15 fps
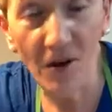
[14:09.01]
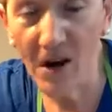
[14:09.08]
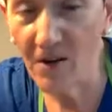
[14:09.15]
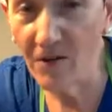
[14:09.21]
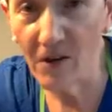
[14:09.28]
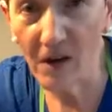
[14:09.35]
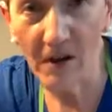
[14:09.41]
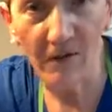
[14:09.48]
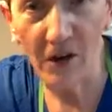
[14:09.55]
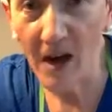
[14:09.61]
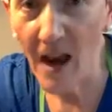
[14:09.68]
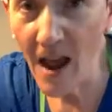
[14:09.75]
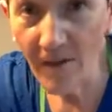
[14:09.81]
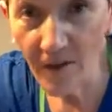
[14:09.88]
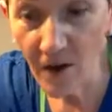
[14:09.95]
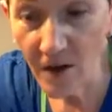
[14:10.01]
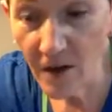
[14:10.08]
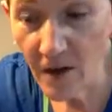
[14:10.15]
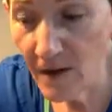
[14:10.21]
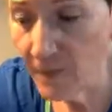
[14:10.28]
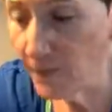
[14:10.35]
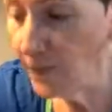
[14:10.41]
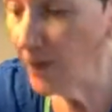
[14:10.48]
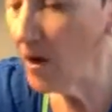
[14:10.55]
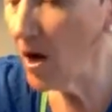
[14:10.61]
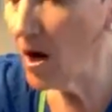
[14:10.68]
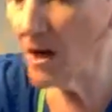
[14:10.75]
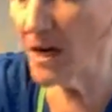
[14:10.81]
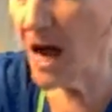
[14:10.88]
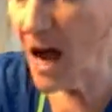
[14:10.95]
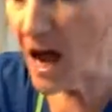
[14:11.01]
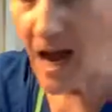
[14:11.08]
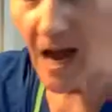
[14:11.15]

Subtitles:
ever, ever, ever, ever on